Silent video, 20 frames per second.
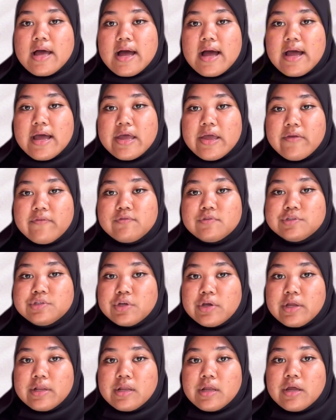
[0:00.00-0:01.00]
I have
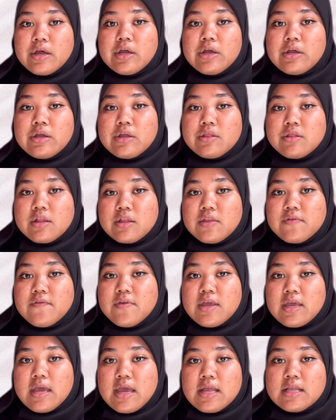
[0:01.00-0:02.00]
joined a
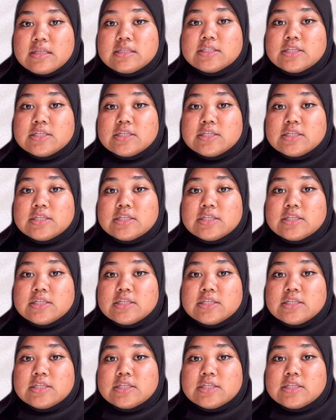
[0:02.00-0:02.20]
Certificate